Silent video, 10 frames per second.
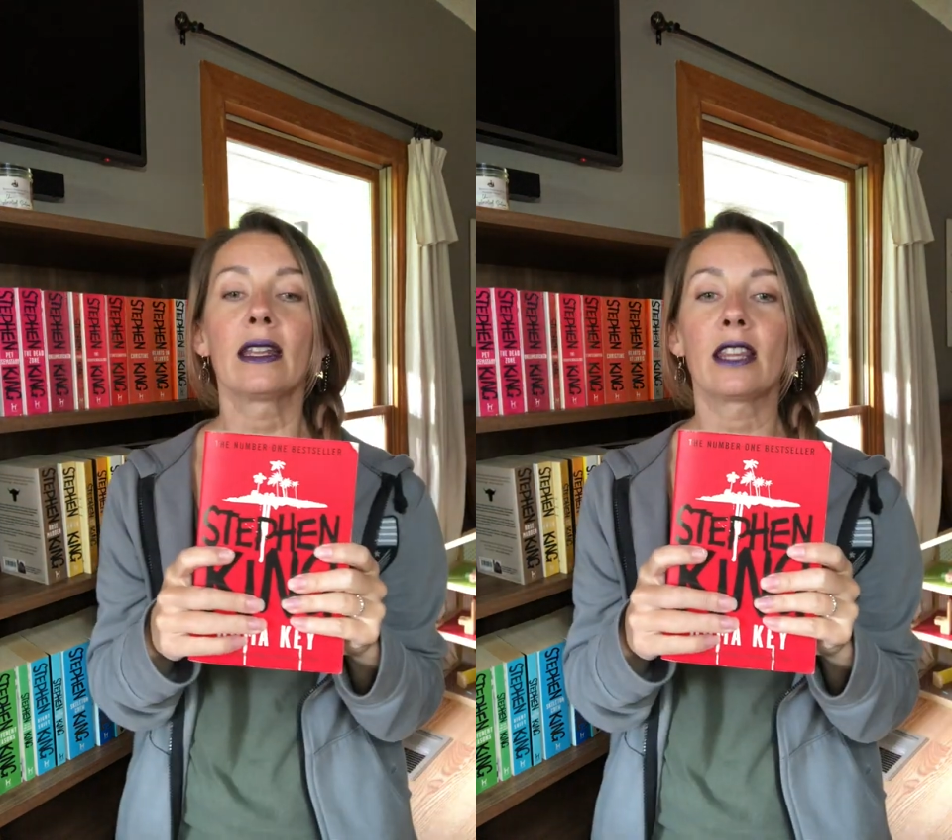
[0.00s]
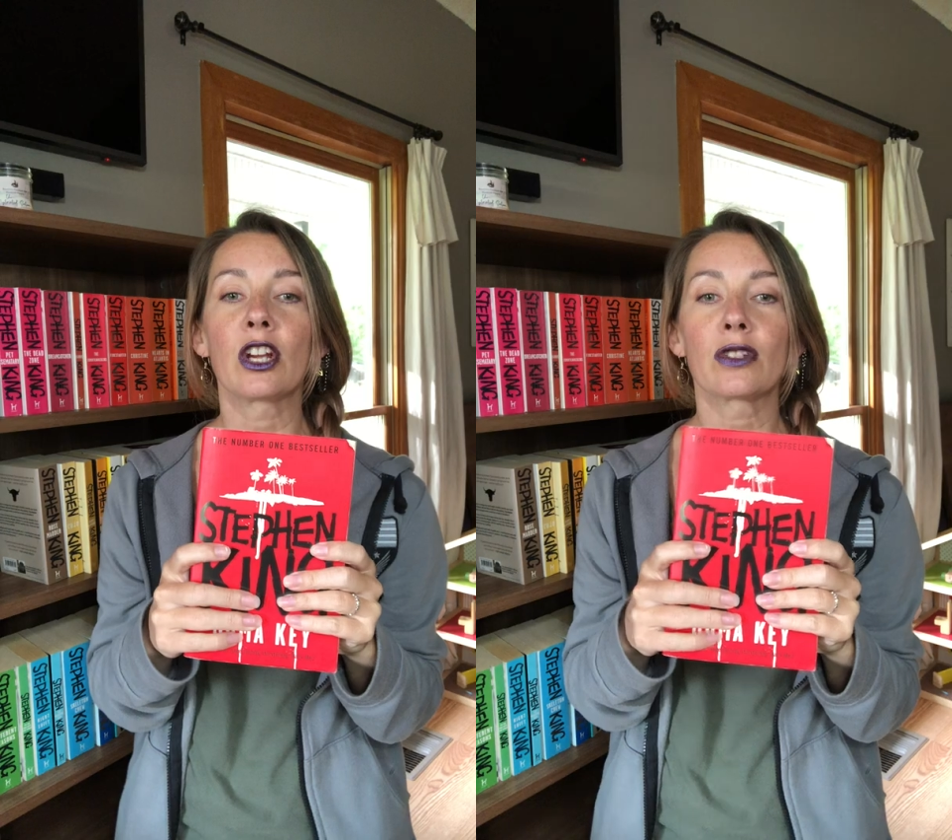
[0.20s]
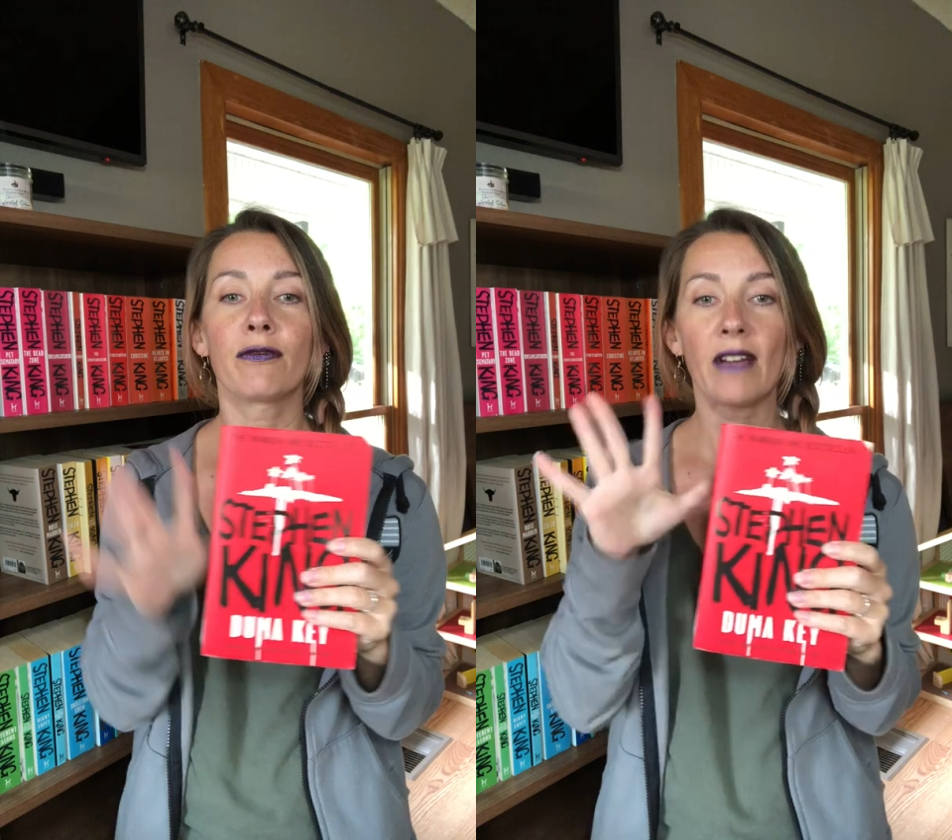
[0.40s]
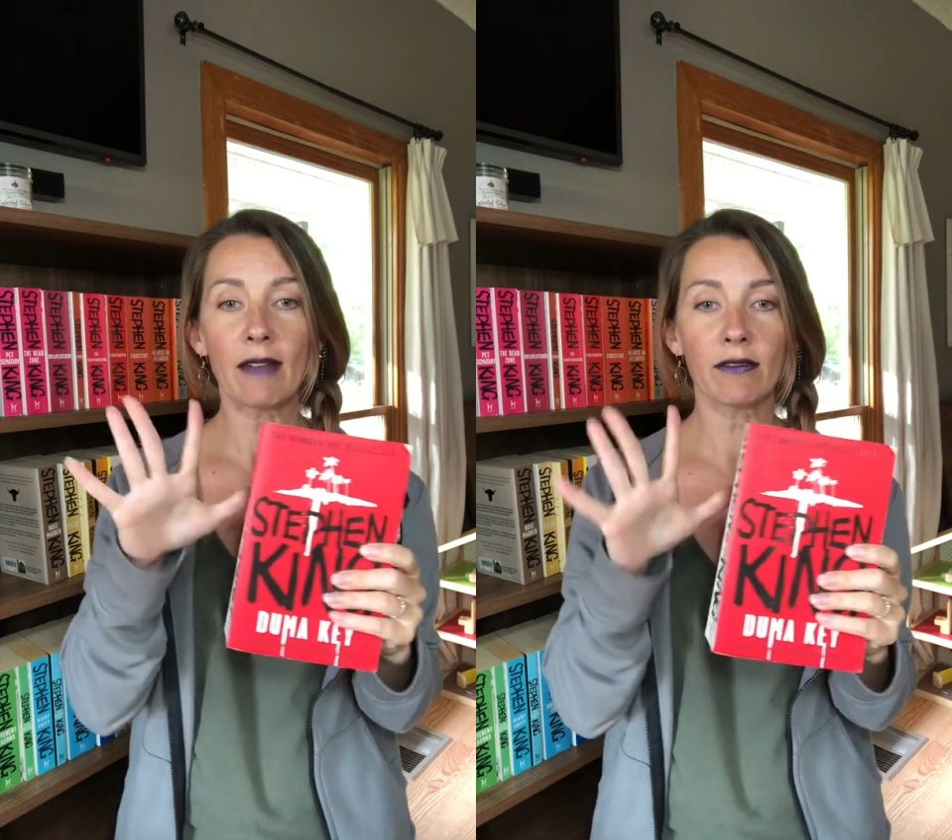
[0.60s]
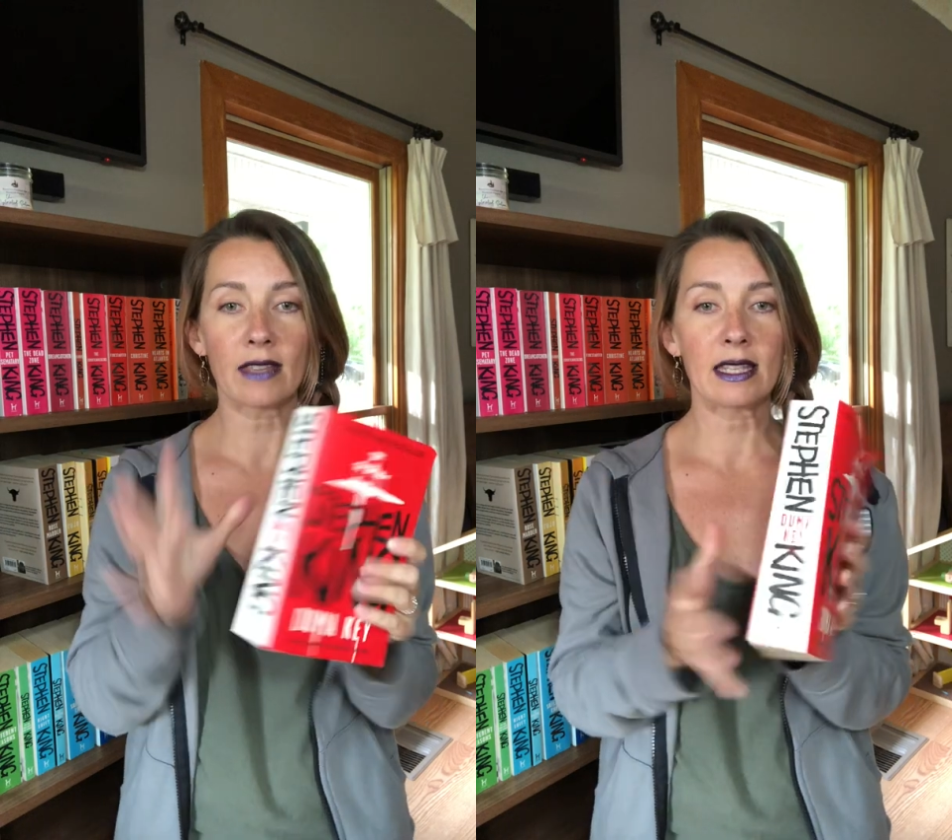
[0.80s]
There's
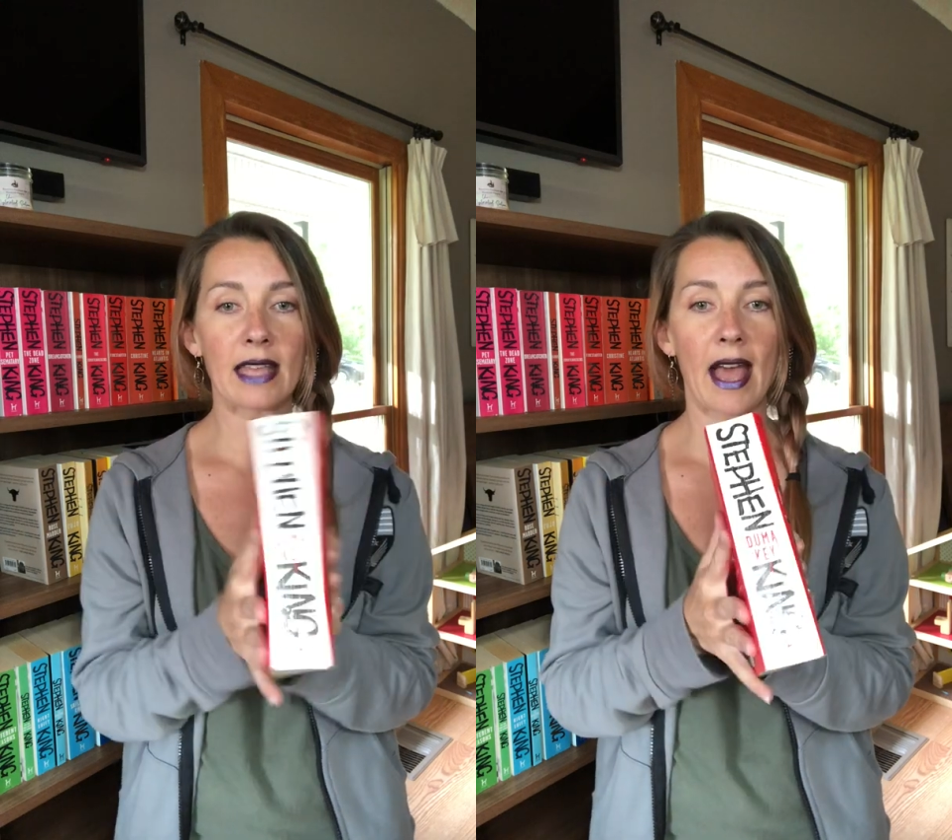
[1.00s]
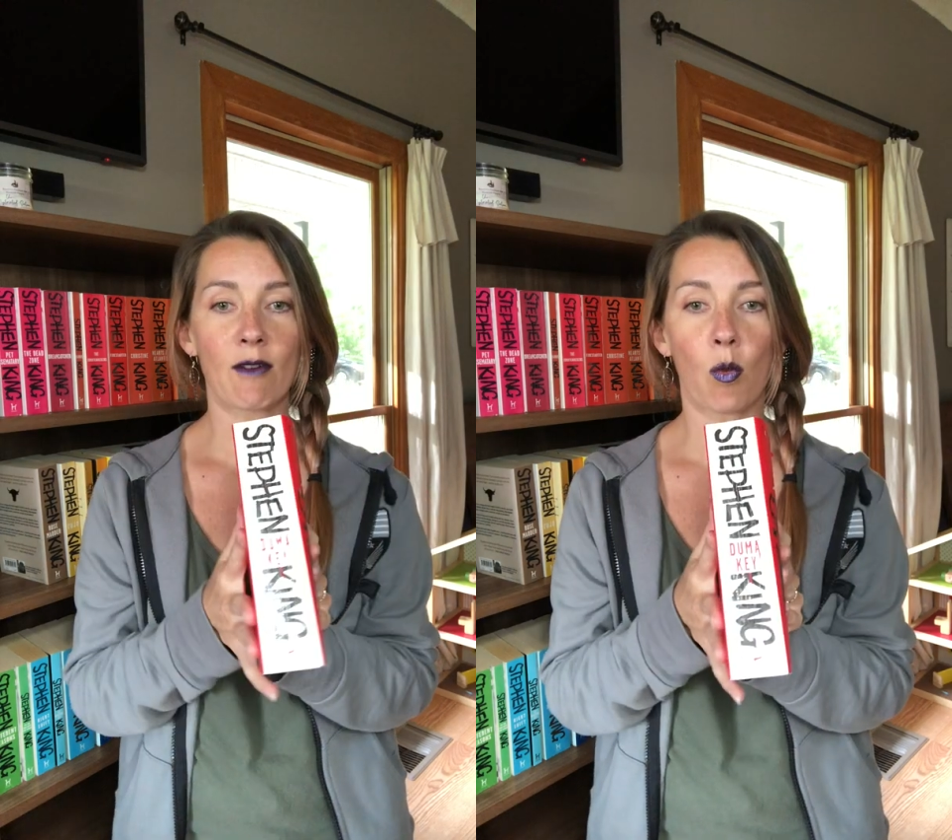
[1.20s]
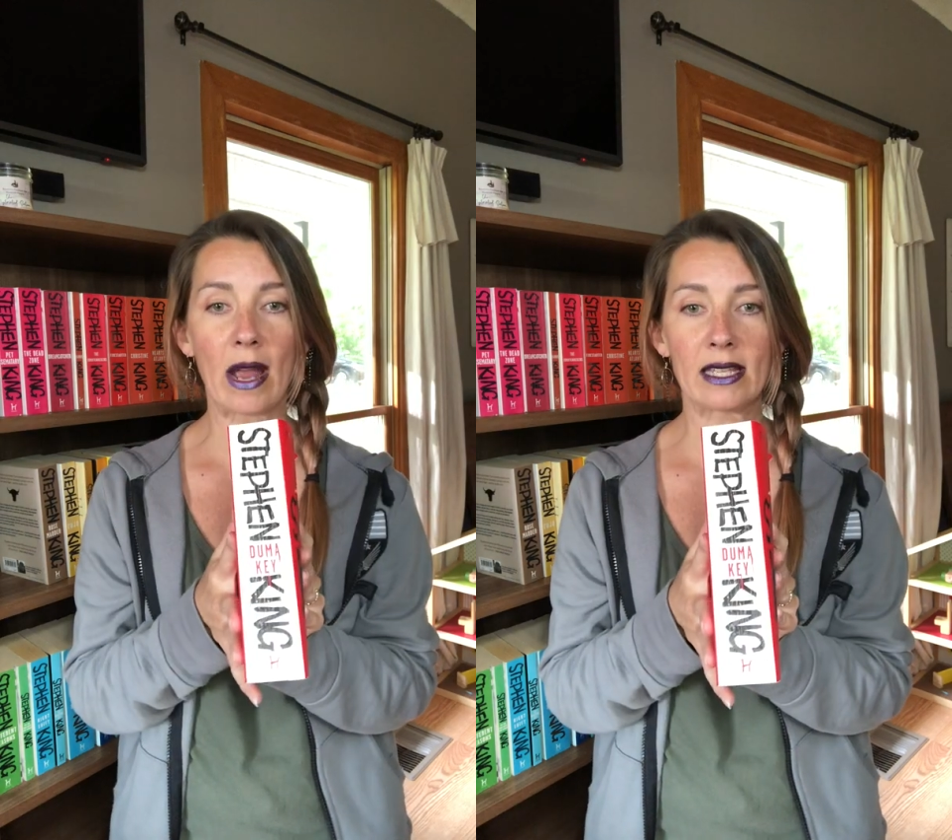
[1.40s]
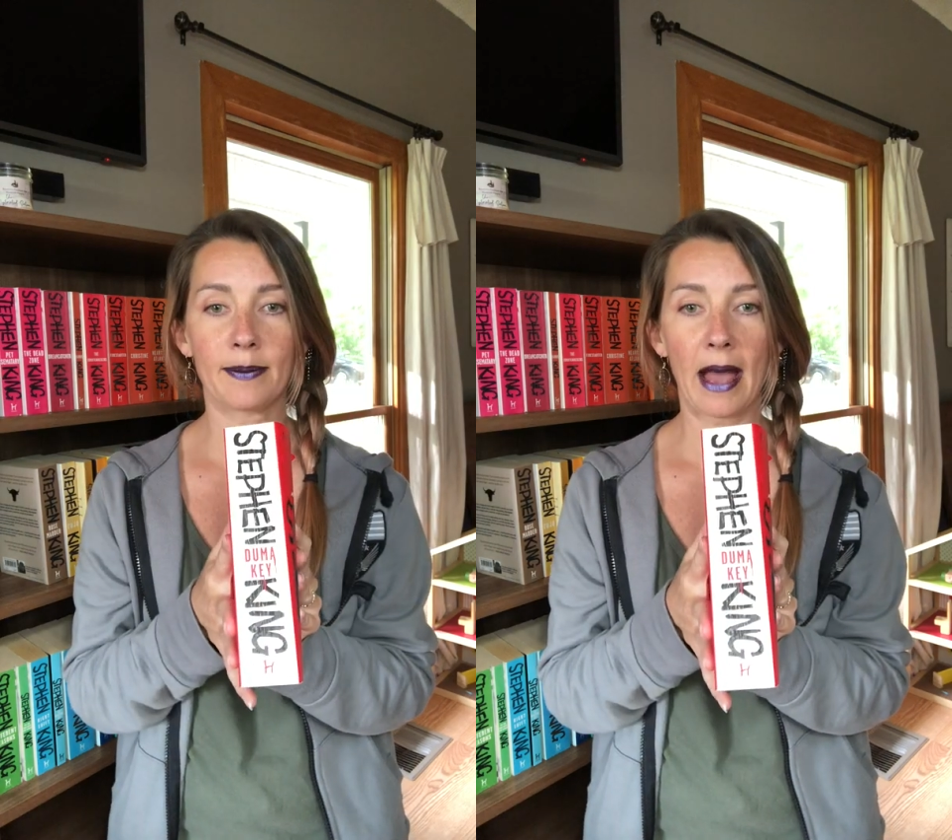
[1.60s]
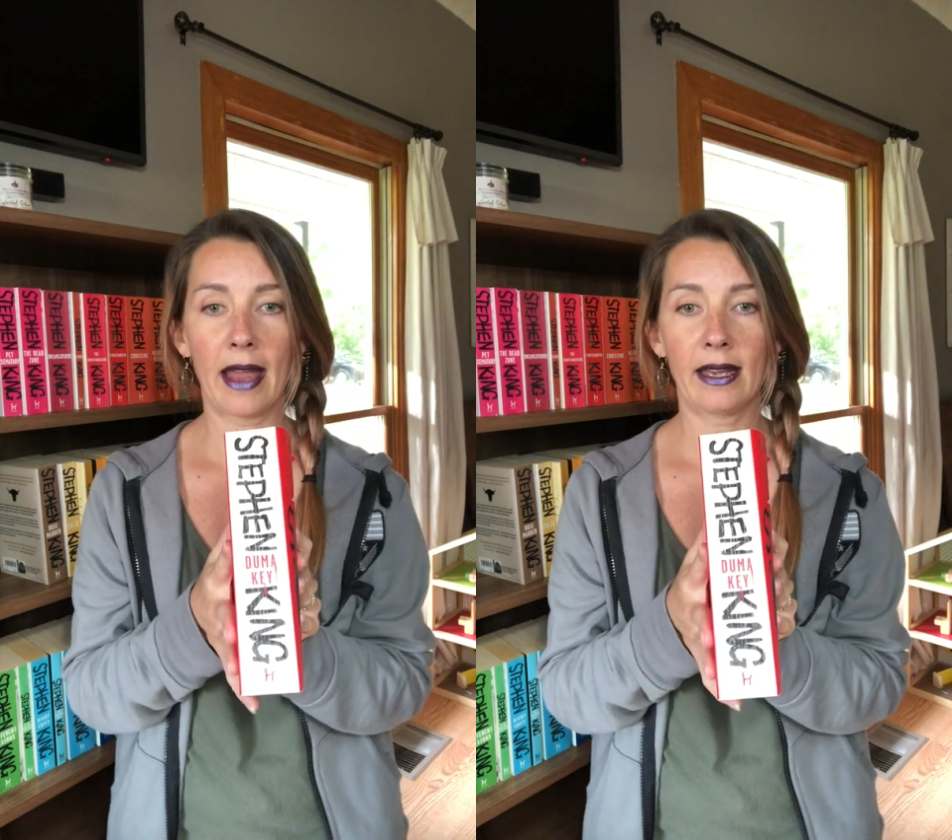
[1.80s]
5 of these that have a white
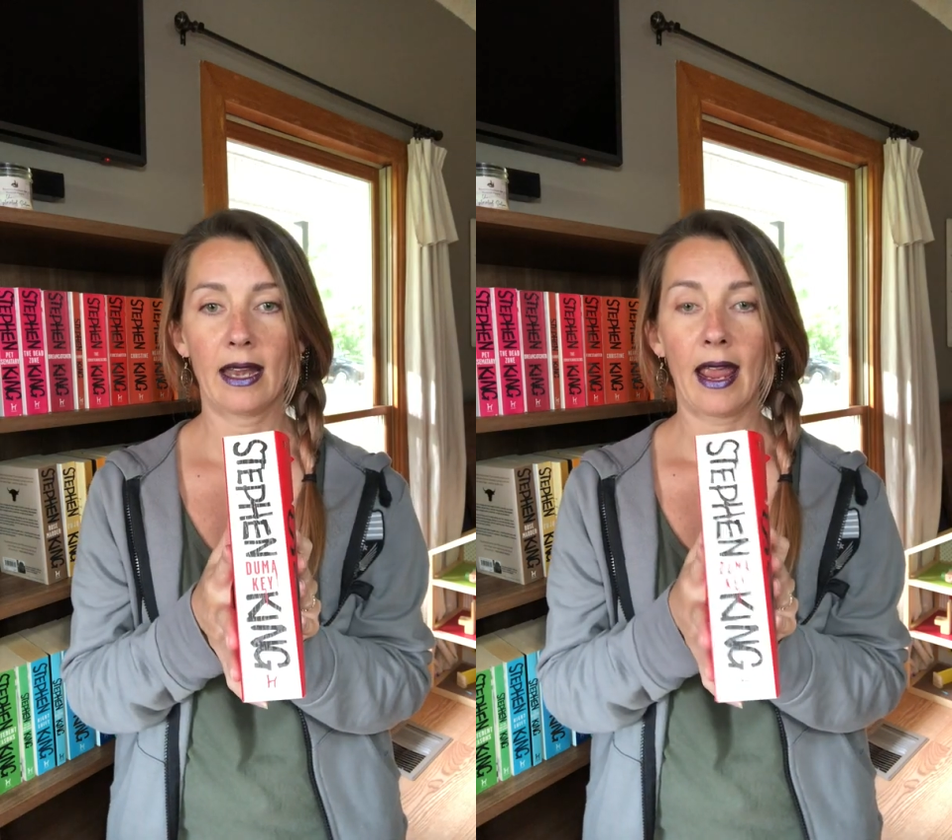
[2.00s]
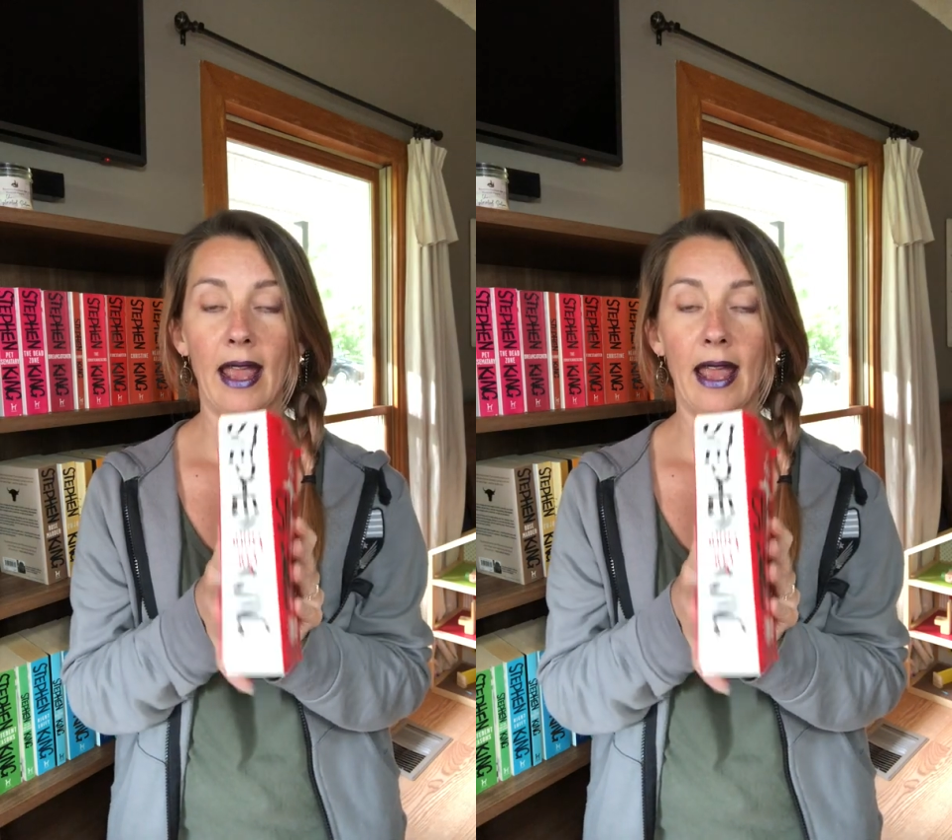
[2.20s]
spine,